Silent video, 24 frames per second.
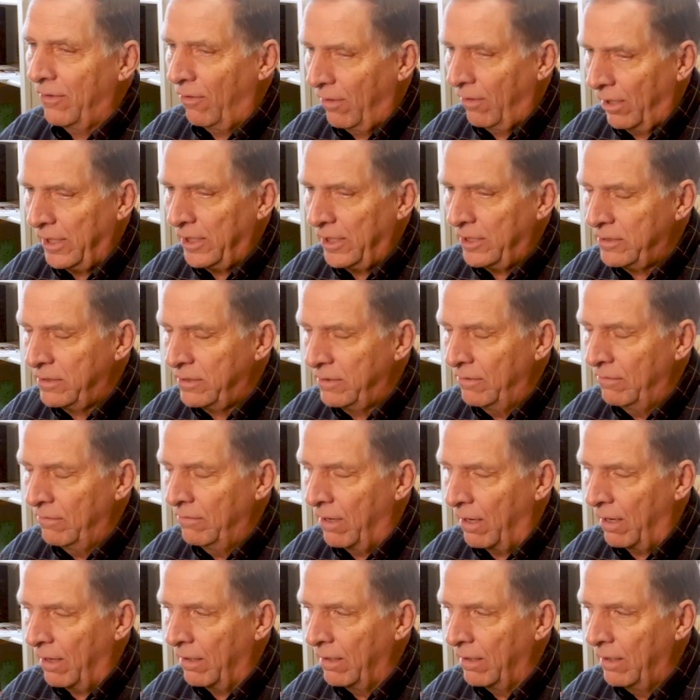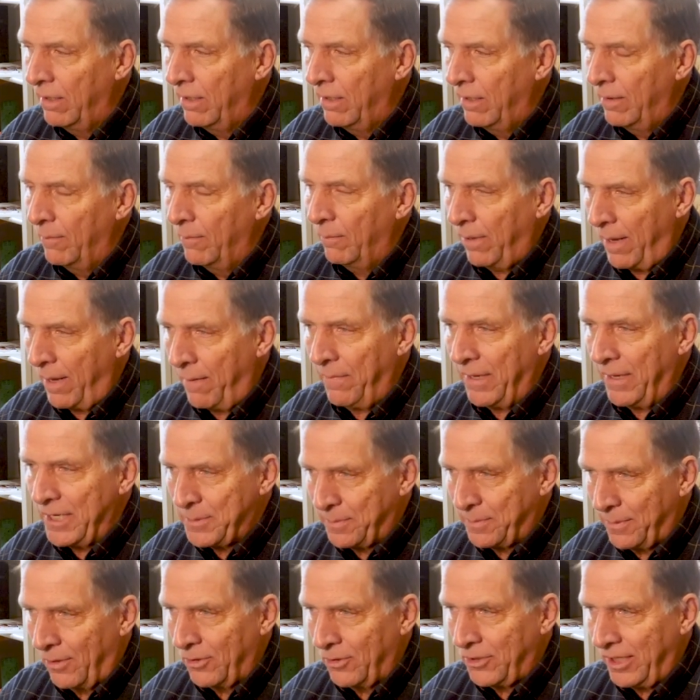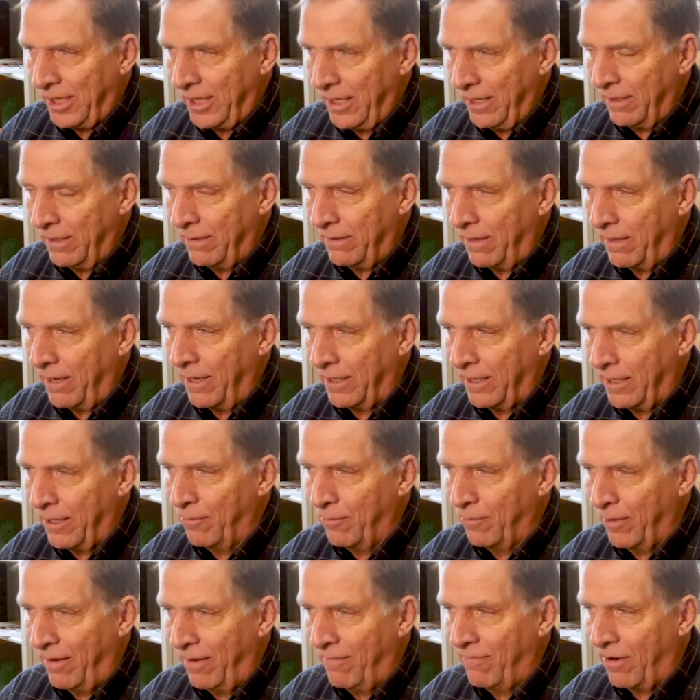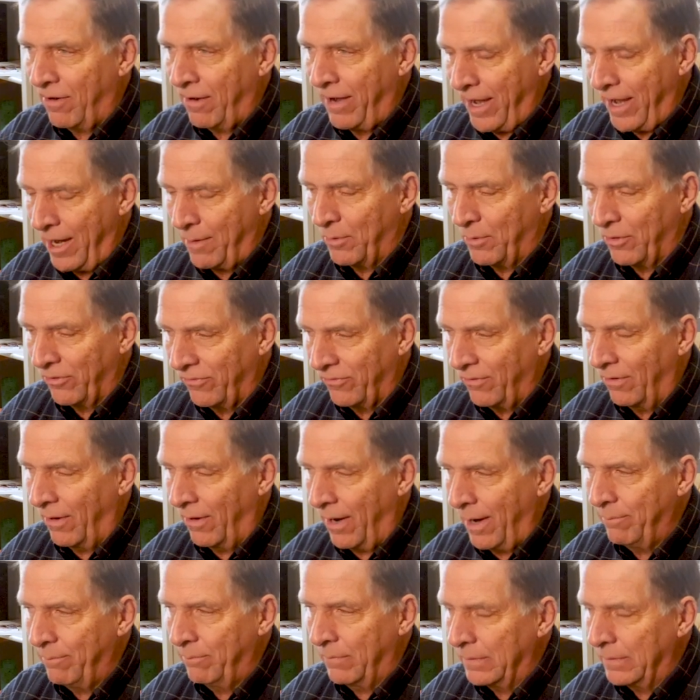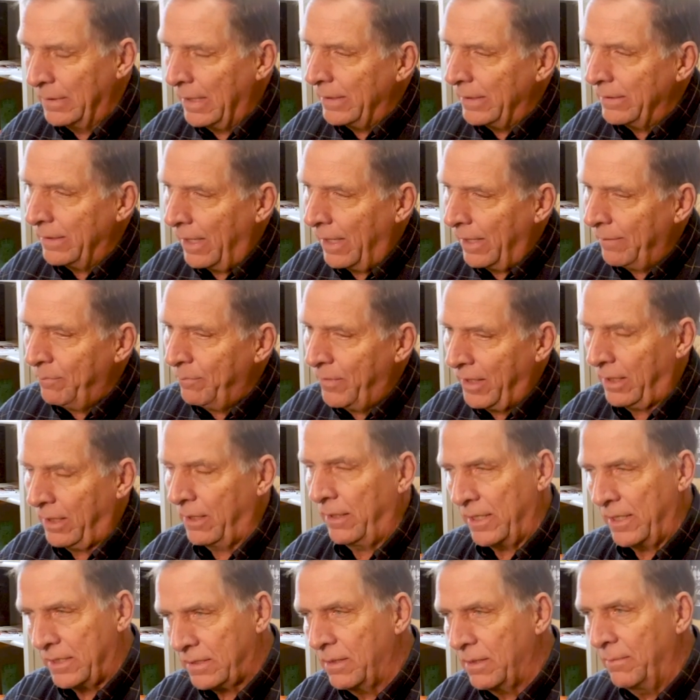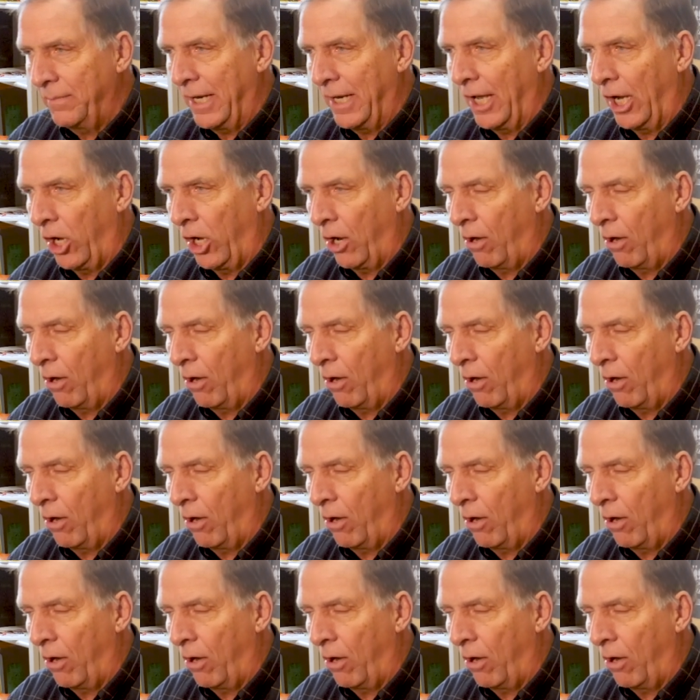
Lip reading: totally to plant-based protein and get rid of our animals. I'm thinking that's going to be a